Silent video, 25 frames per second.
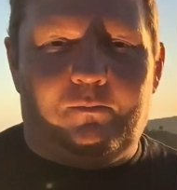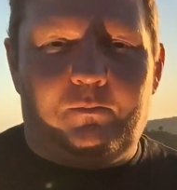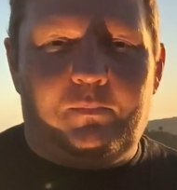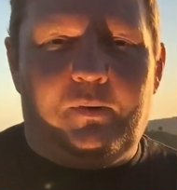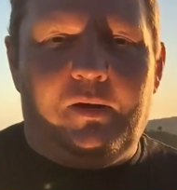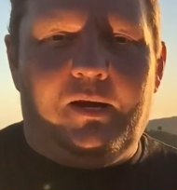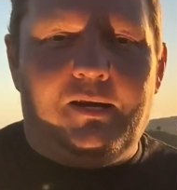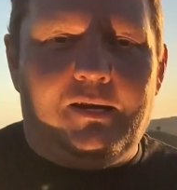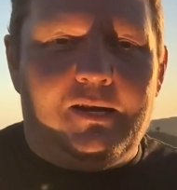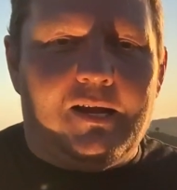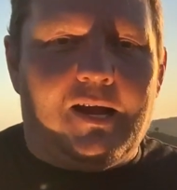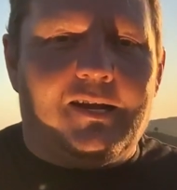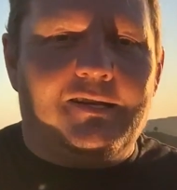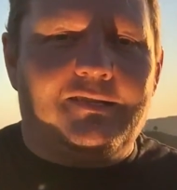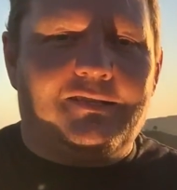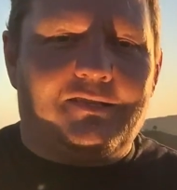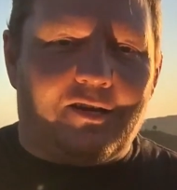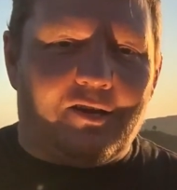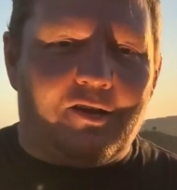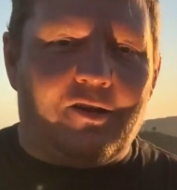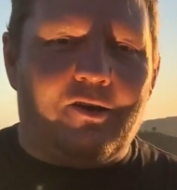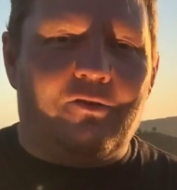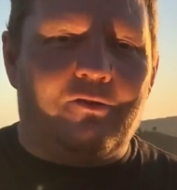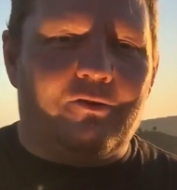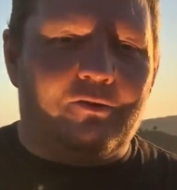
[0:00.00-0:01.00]
Being nice
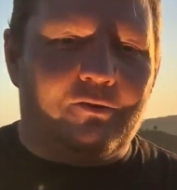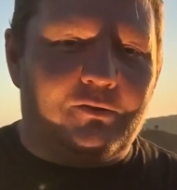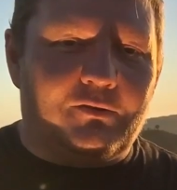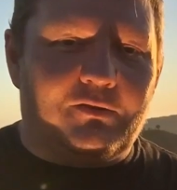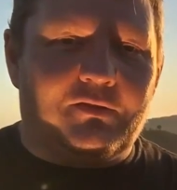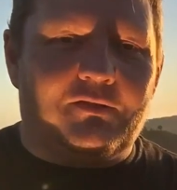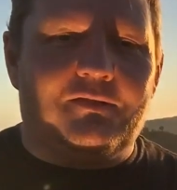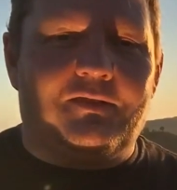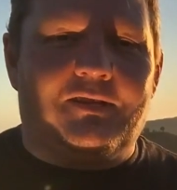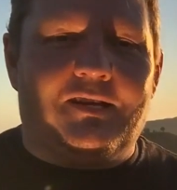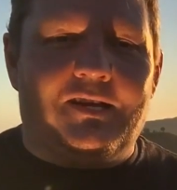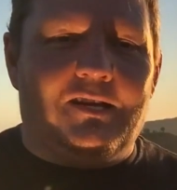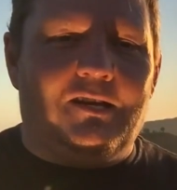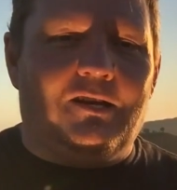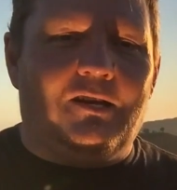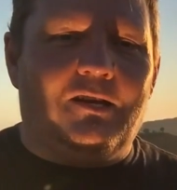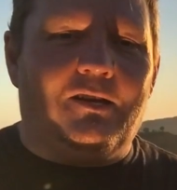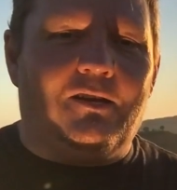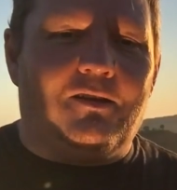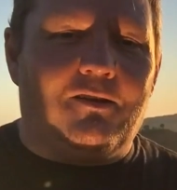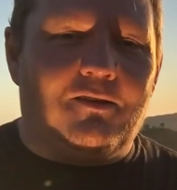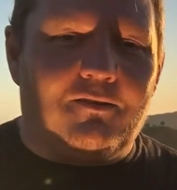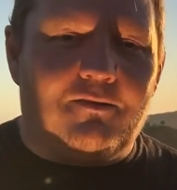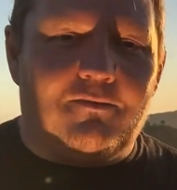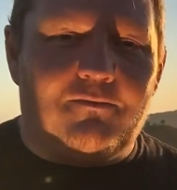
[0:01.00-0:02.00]
to others,
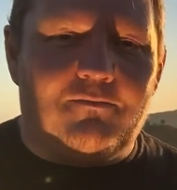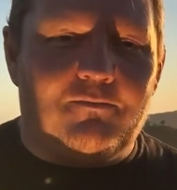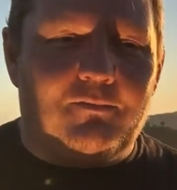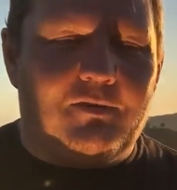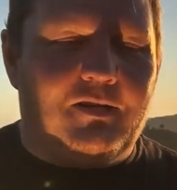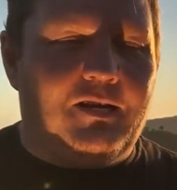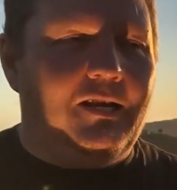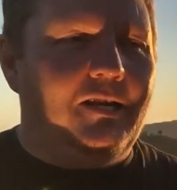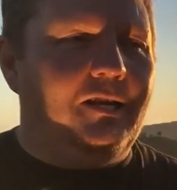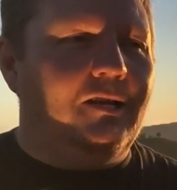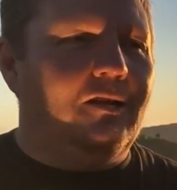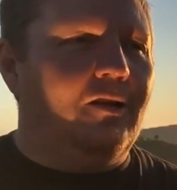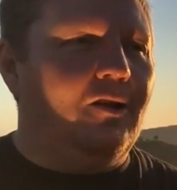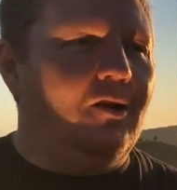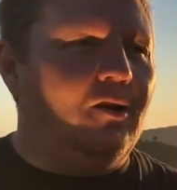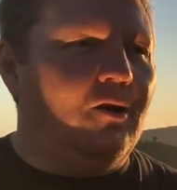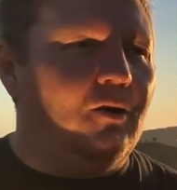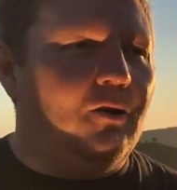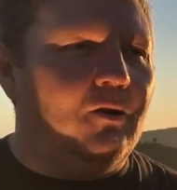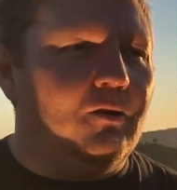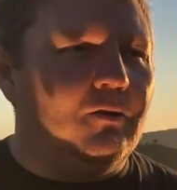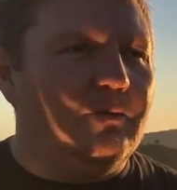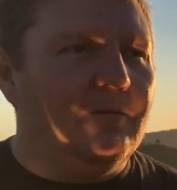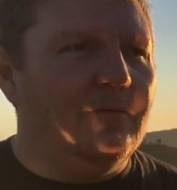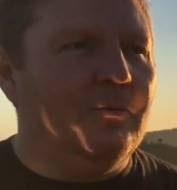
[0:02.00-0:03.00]
getting
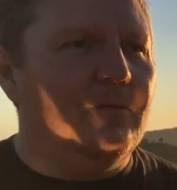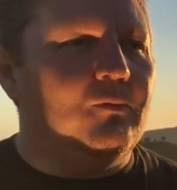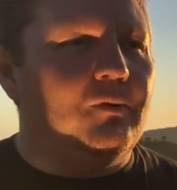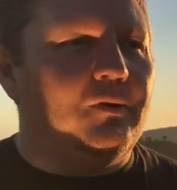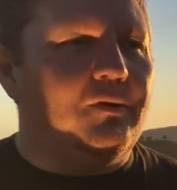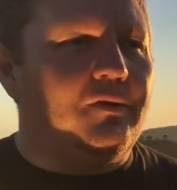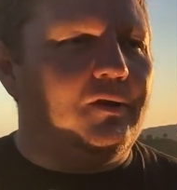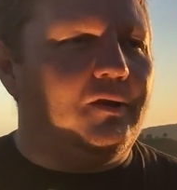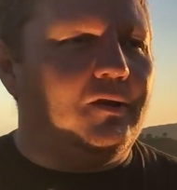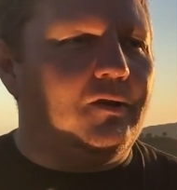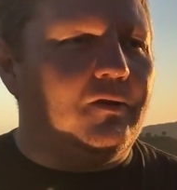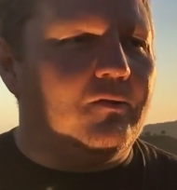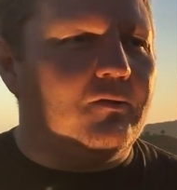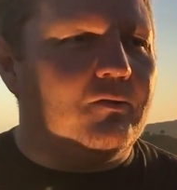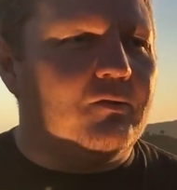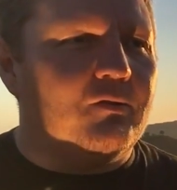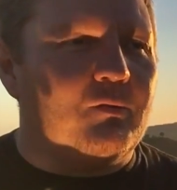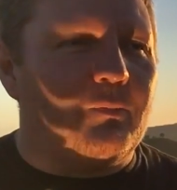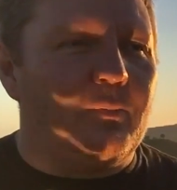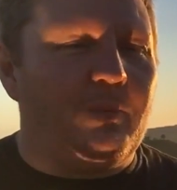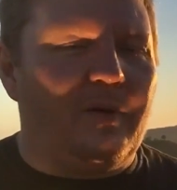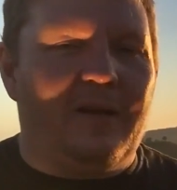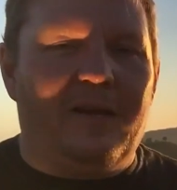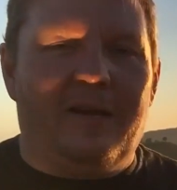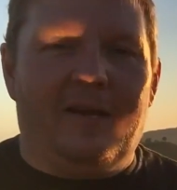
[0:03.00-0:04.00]
along with
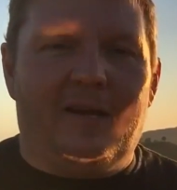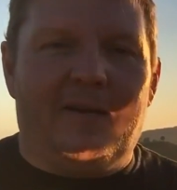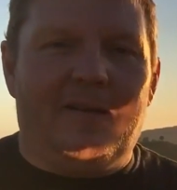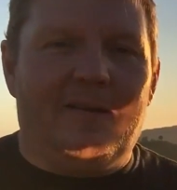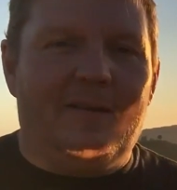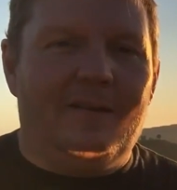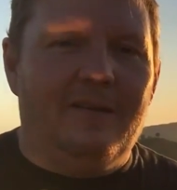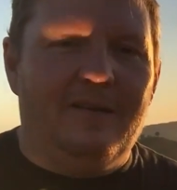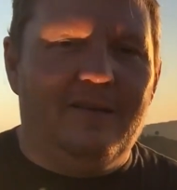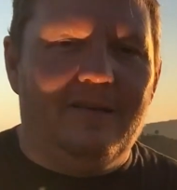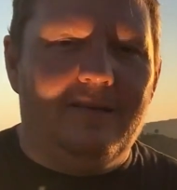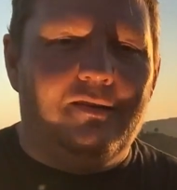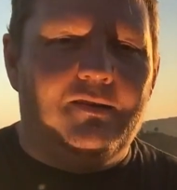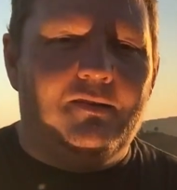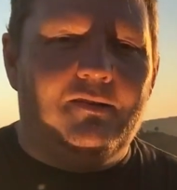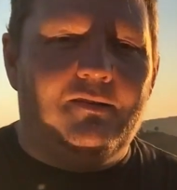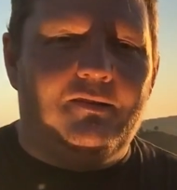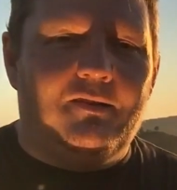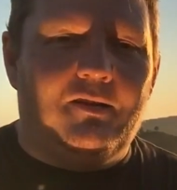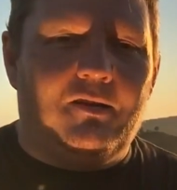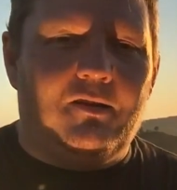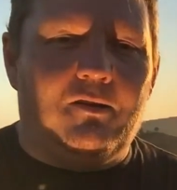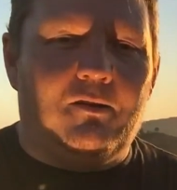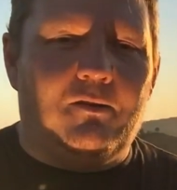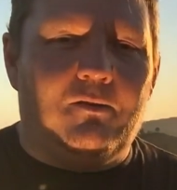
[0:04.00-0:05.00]
others, playing,
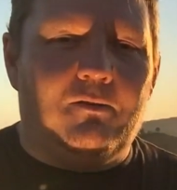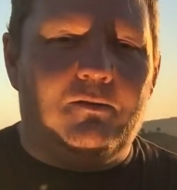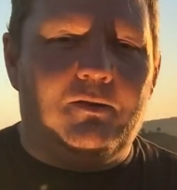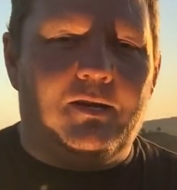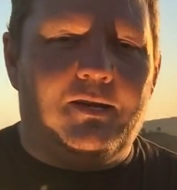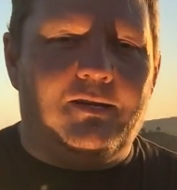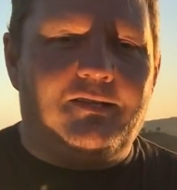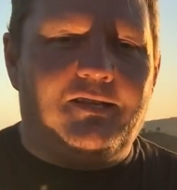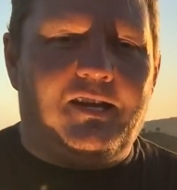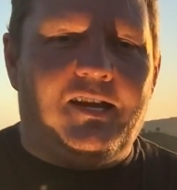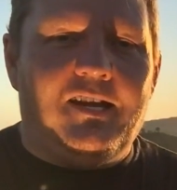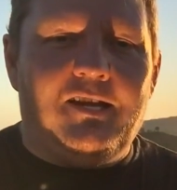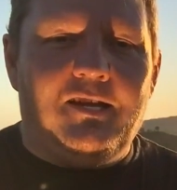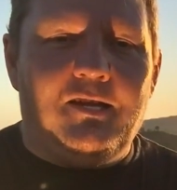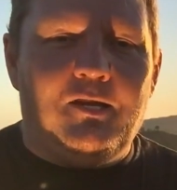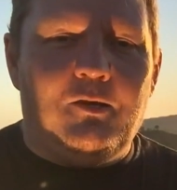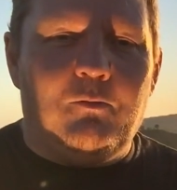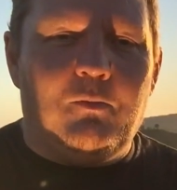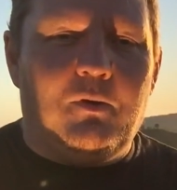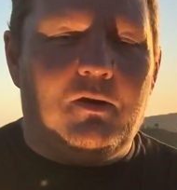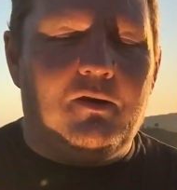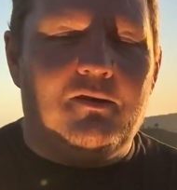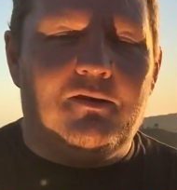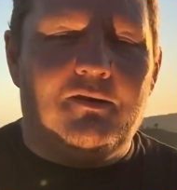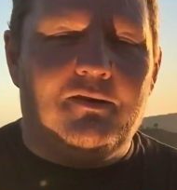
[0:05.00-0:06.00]
in a
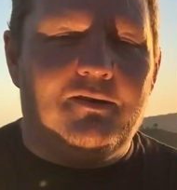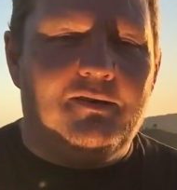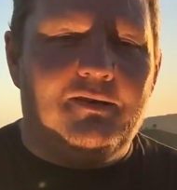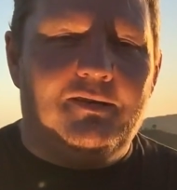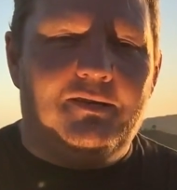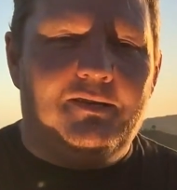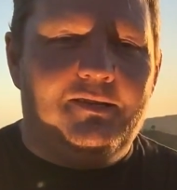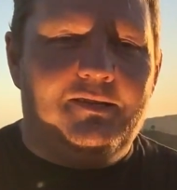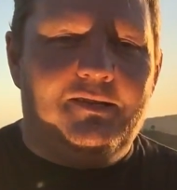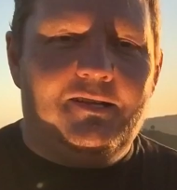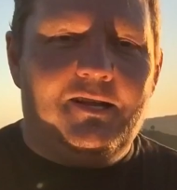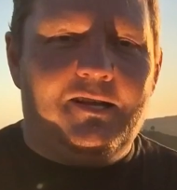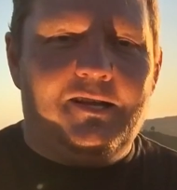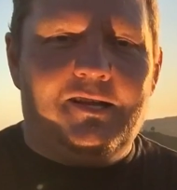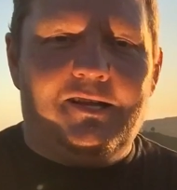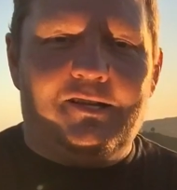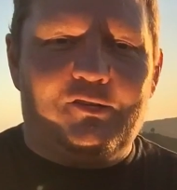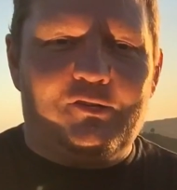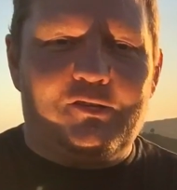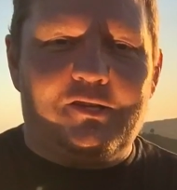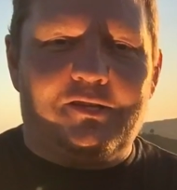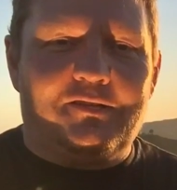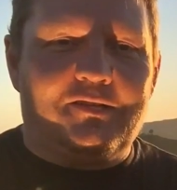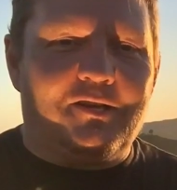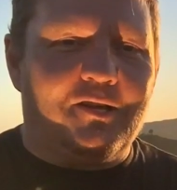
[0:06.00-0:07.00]
team, none of
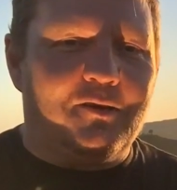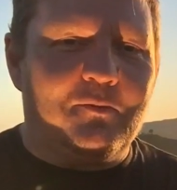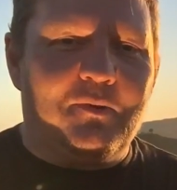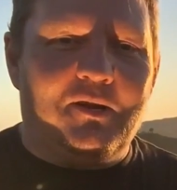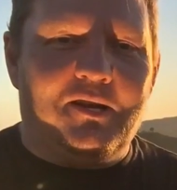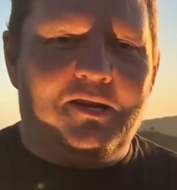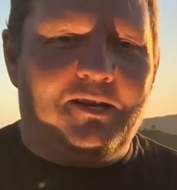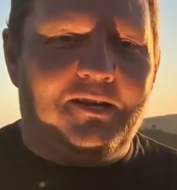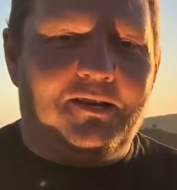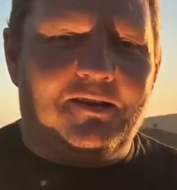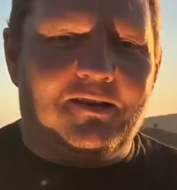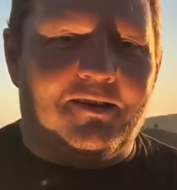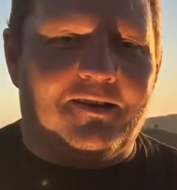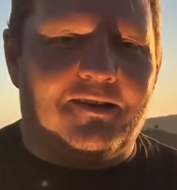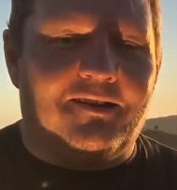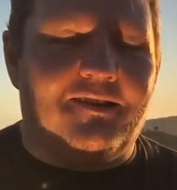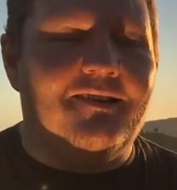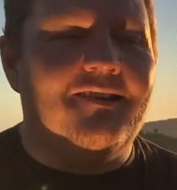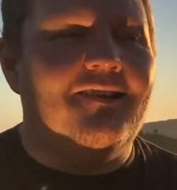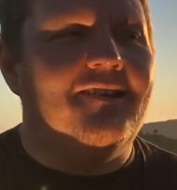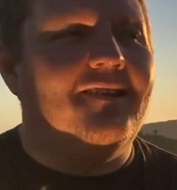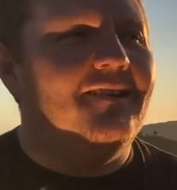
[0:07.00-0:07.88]
that shit's done me any good.